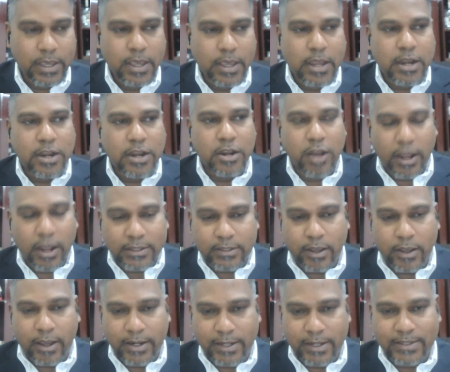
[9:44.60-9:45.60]
Not
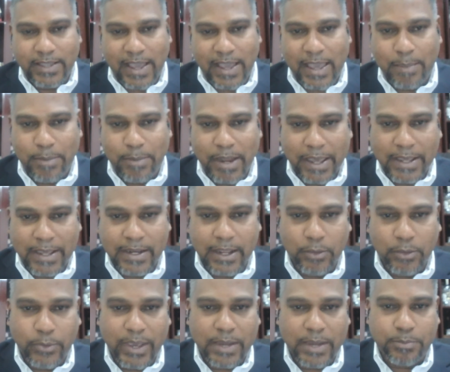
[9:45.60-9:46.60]
on the timeline
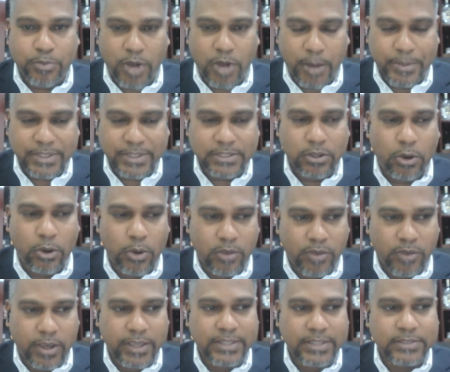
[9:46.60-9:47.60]
that we had promised,
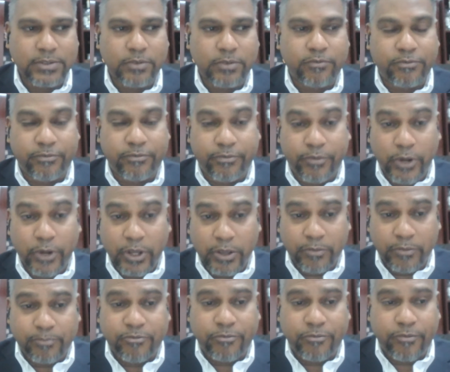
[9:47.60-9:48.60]
however, it's
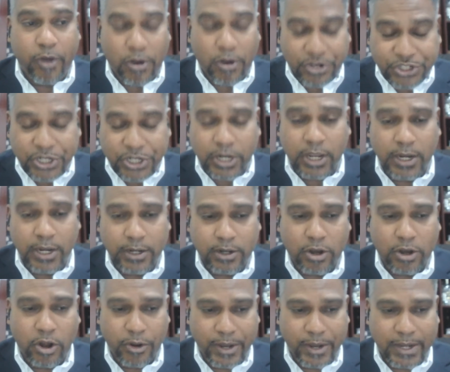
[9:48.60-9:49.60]
fully functional
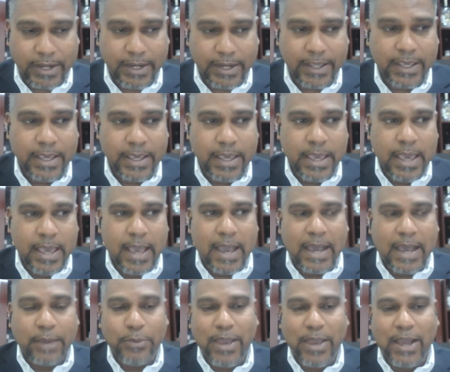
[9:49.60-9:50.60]
currently
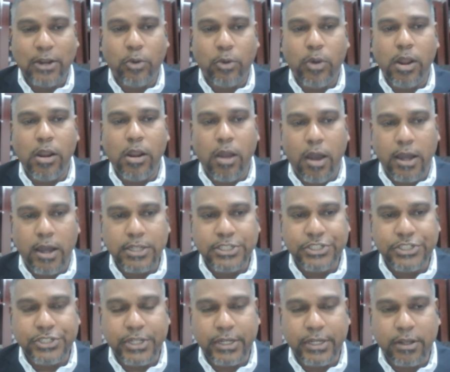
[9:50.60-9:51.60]
and we had our
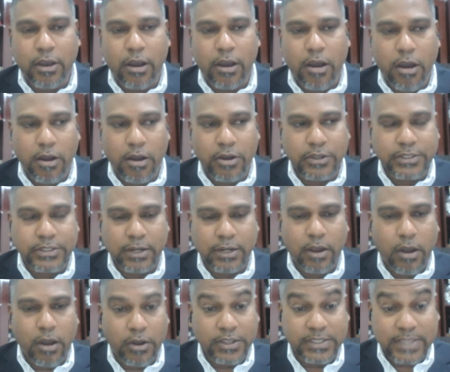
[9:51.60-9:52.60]
launch in August, on
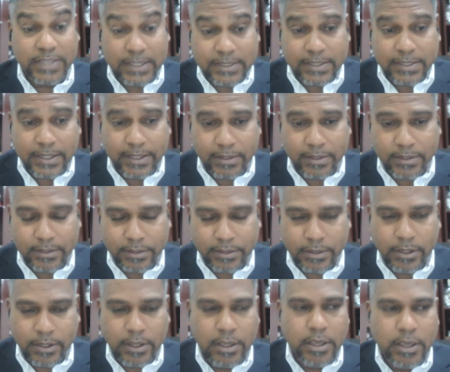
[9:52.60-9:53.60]
August 16th.
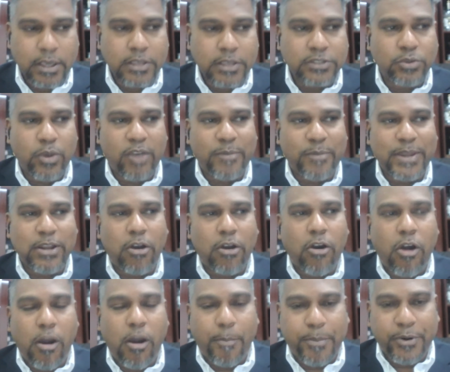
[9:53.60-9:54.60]
So we have been
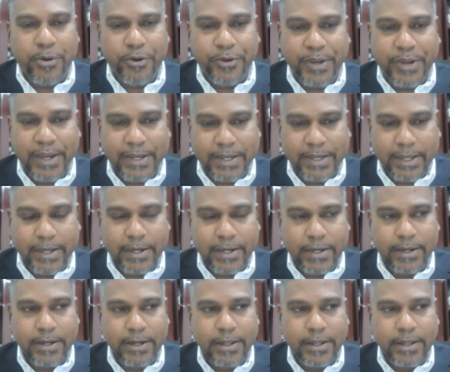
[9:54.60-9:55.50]
operating